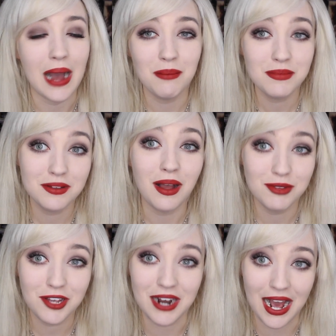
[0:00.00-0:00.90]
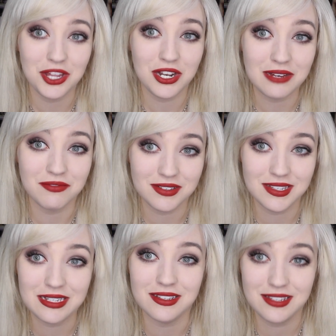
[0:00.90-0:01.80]
I'm starting to actually
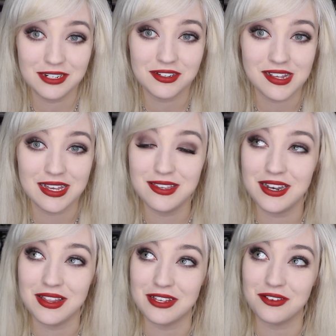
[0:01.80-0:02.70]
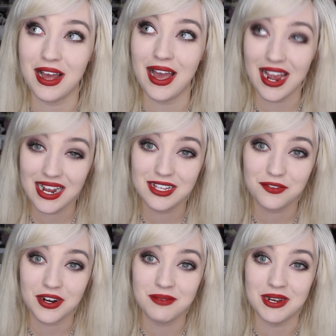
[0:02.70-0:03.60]
seriously consider this in this
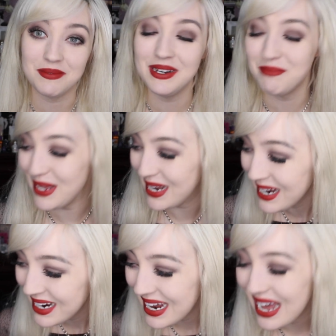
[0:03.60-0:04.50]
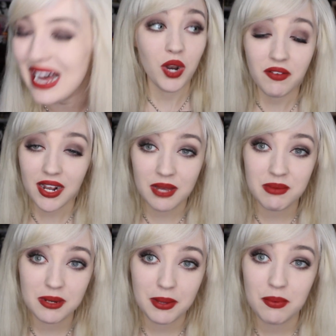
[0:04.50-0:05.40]
very moment, but would I
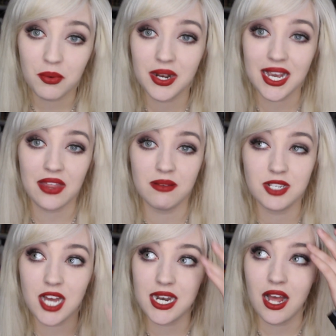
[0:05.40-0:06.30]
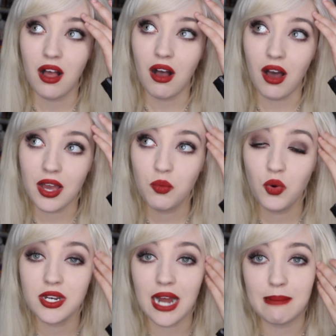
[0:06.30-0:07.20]
recommend people to get them done? I
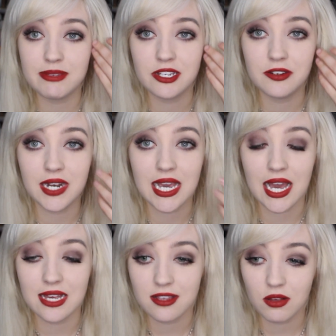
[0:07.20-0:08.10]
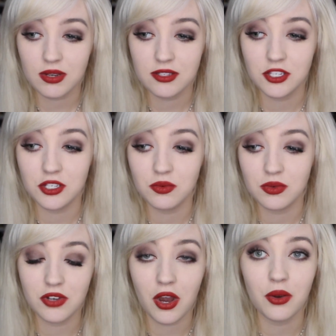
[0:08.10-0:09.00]
would, absolutely, as long as you
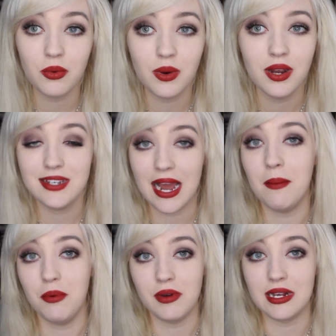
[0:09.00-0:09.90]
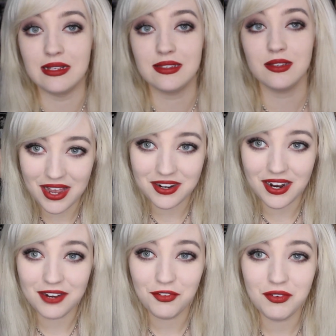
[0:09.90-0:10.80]
know the down points. And
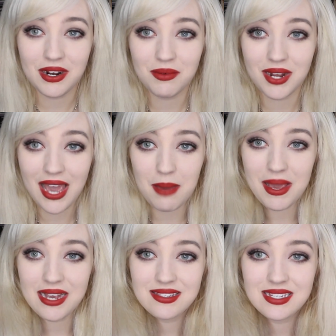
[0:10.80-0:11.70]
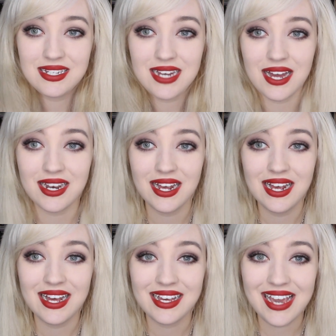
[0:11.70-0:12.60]
if you really want to get a piercing done,
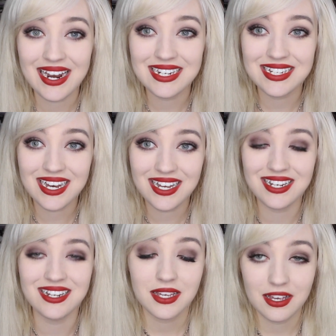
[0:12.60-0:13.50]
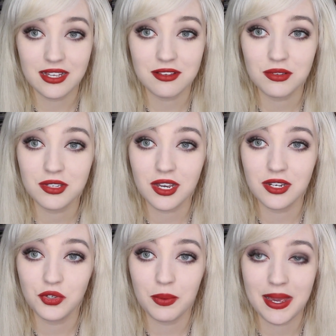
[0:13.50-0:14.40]
get it done. As long as you go
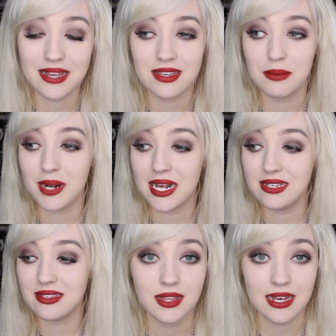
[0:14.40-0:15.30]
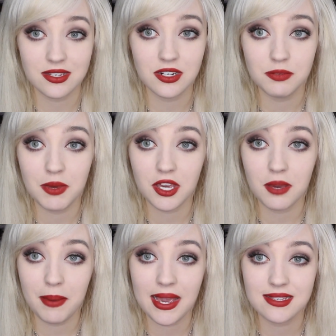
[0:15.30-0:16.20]
to a piercing place that's known to be a
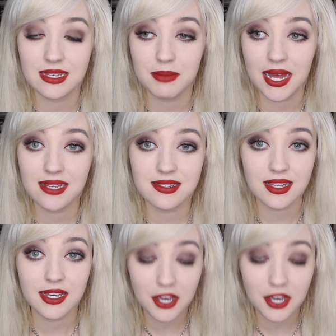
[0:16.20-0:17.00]
good piercing place, then